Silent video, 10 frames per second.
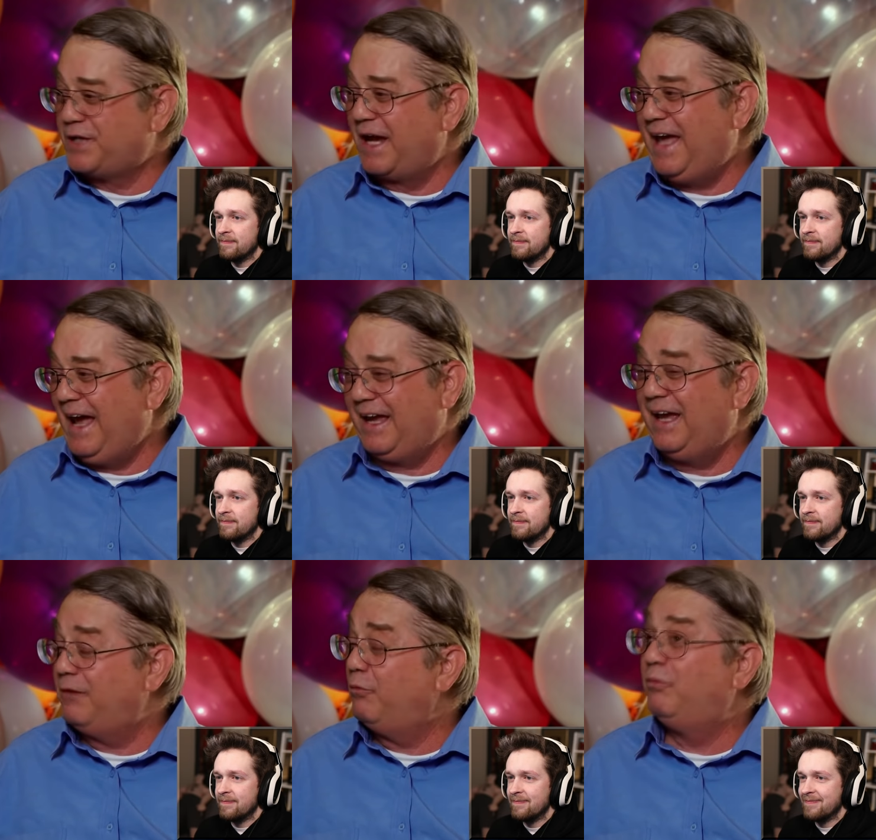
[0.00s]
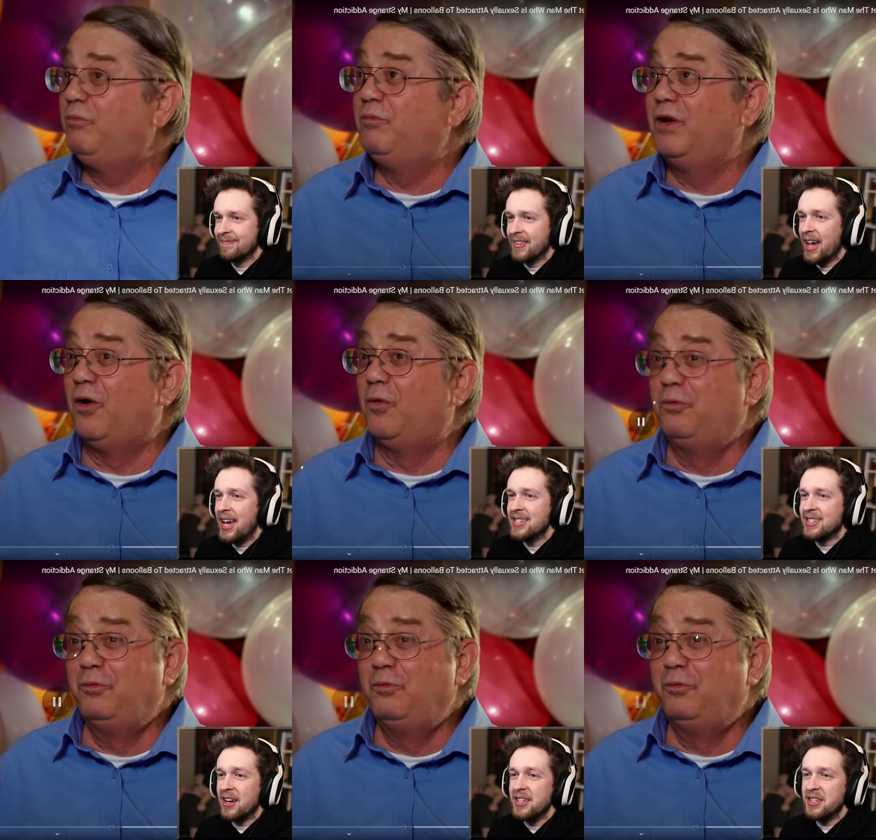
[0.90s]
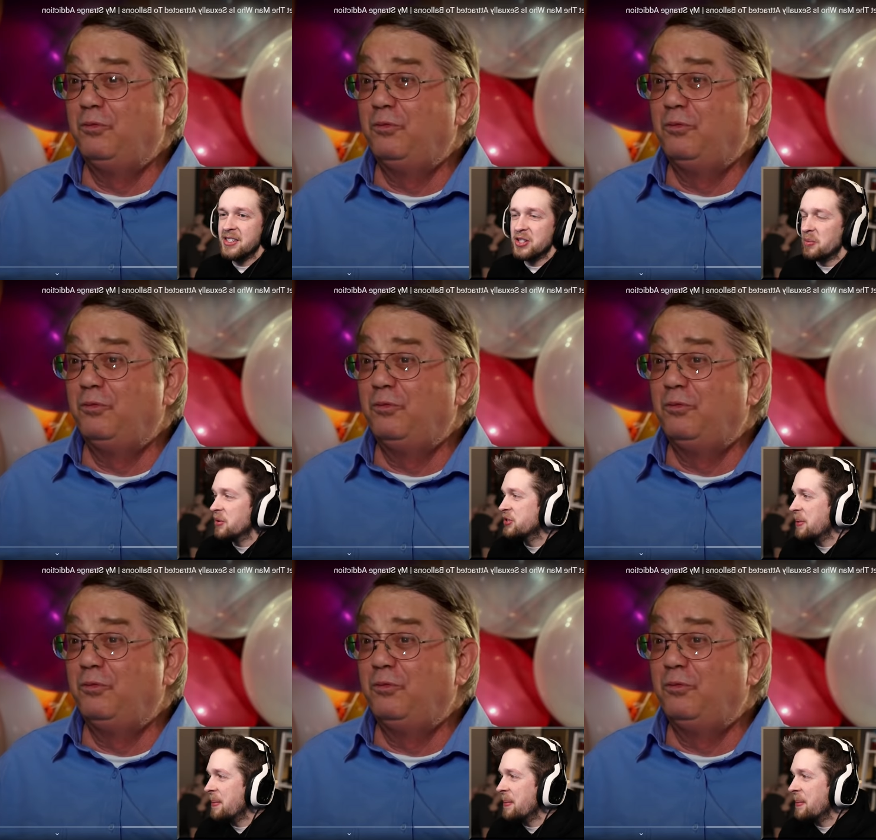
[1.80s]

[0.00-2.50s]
Speaker 1: course, I can't get
Speaker 2: Hey, size isn't supposed to